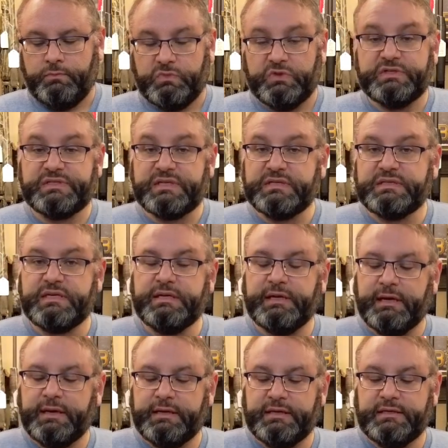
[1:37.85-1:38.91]
The
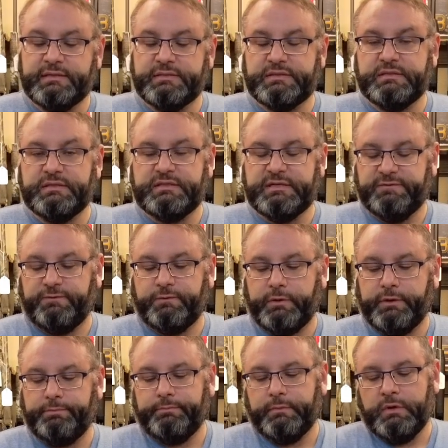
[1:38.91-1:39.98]
CC9 is
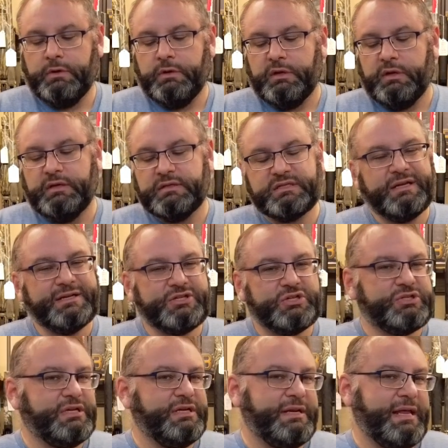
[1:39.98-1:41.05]
different. It's not
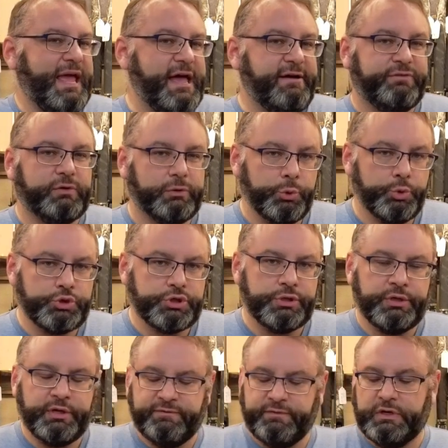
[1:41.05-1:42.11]
just an
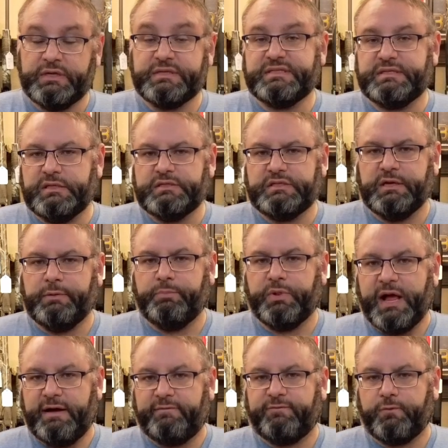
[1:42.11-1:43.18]
evolution of an existing
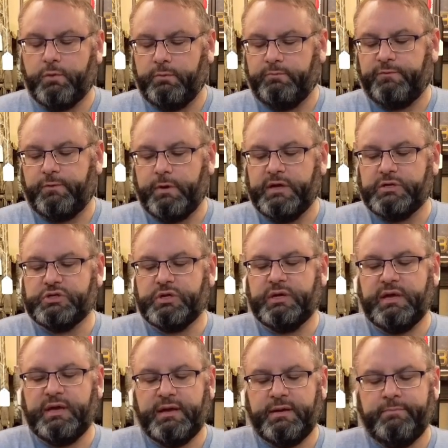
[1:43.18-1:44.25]
platform for
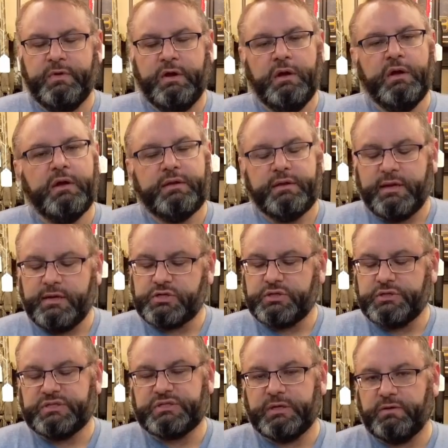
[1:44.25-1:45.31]
H&K. They
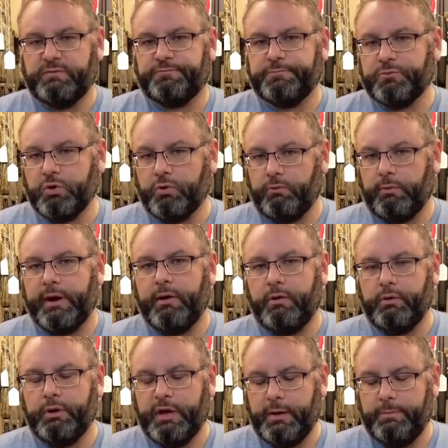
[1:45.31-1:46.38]
actually started from the
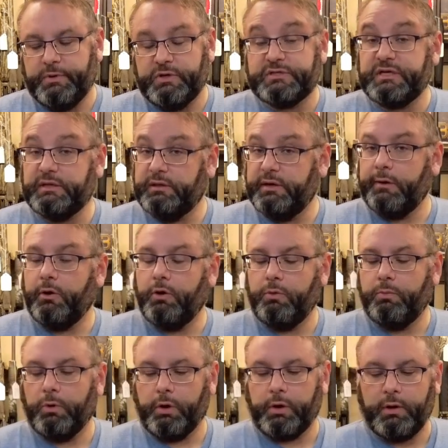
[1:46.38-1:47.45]
ground up and did their
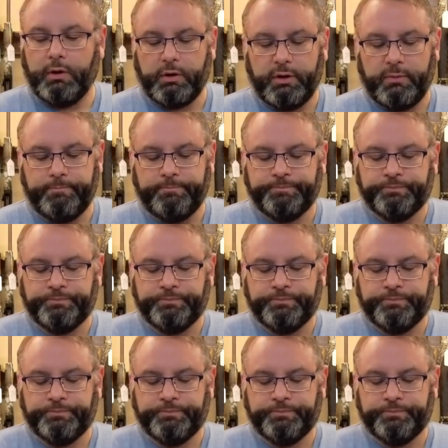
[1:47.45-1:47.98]
homework on it.